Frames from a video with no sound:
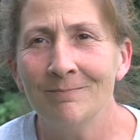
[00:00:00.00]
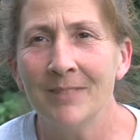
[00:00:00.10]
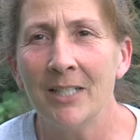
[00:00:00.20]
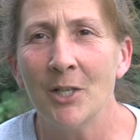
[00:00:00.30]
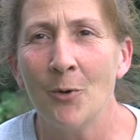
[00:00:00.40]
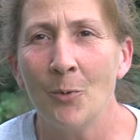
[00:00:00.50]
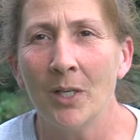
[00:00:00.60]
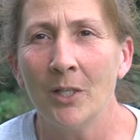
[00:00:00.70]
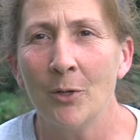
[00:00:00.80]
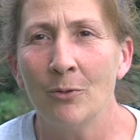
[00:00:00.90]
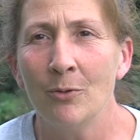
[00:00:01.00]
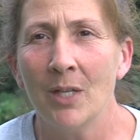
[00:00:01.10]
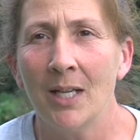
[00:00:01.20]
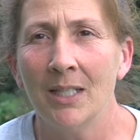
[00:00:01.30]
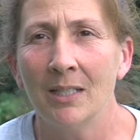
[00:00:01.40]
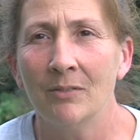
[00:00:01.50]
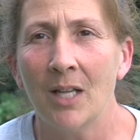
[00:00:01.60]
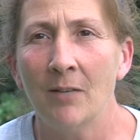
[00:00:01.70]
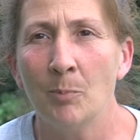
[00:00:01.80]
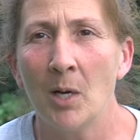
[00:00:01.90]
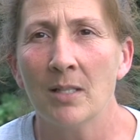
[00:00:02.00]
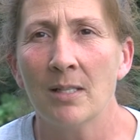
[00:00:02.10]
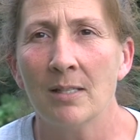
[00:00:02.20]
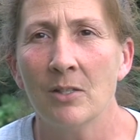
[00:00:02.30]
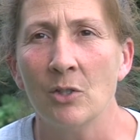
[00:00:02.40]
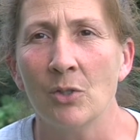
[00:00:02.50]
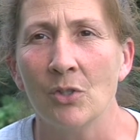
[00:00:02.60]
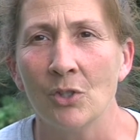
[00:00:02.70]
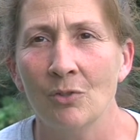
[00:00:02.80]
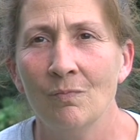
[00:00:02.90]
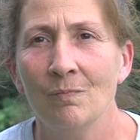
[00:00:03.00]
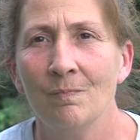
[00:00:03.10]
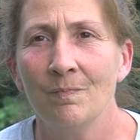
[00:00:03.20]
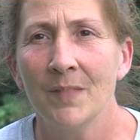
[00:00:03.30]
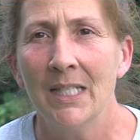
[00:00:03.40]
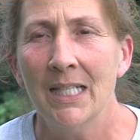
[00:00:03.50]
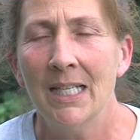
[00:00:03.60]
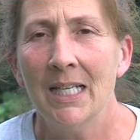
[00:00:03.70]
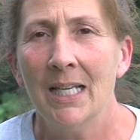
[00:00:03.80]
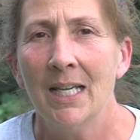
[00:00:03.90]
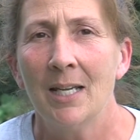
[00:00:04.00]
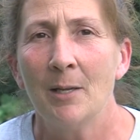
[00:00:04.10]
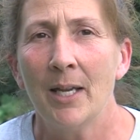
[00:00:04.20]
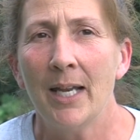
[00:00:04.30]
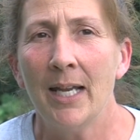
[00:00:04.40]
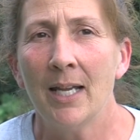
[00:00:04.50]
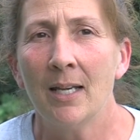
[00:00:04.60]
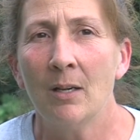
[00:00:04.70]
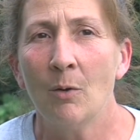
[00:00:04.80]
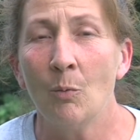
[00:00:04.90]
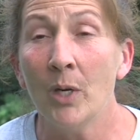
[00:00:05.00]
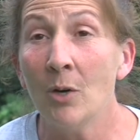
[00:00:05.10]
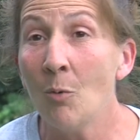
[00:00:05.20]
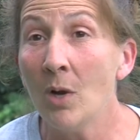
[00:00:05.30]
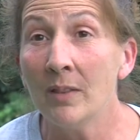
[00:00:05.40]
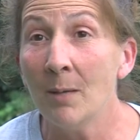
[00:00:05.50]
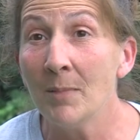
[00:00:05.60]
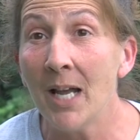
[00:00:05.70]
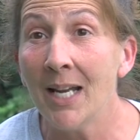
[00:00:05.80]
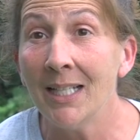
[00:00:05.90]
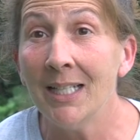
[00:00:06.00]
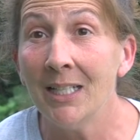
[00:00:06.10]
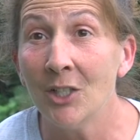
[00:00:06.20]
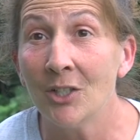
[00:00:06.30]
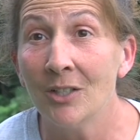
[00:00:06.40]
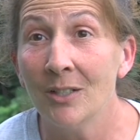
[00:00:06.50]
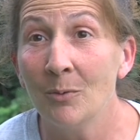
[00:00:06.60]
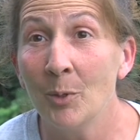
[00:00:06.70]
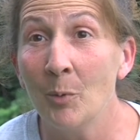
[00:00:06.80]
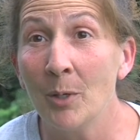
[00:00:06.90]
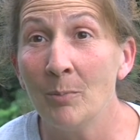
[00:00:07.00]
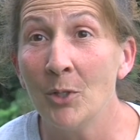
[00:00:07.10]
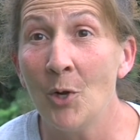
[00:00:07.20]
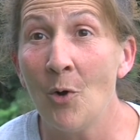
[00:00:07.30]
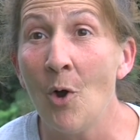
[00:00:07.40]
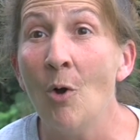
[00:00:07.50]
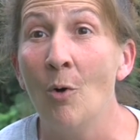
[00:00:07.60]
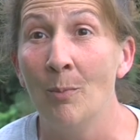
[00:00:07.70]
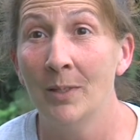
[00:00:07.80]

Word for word: They don't want to go through that end of life process too soon. And we don't want them dying here. We want them to know a home.